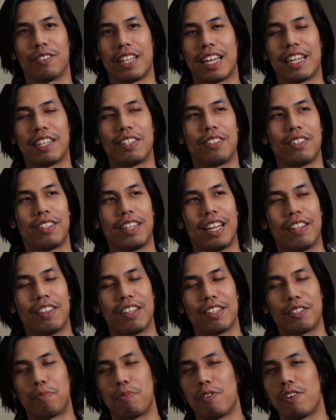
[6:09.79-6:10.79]
Like in
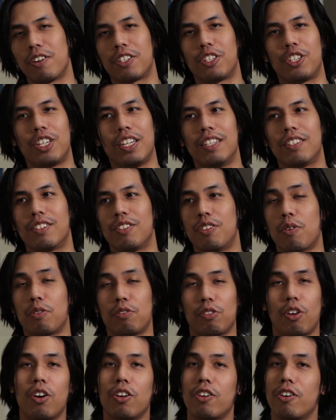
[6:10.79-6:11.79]
this book, she's no
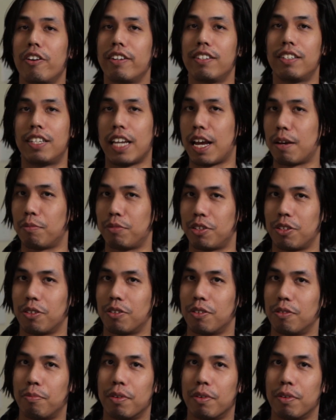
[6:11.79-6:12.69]
longer a damsel,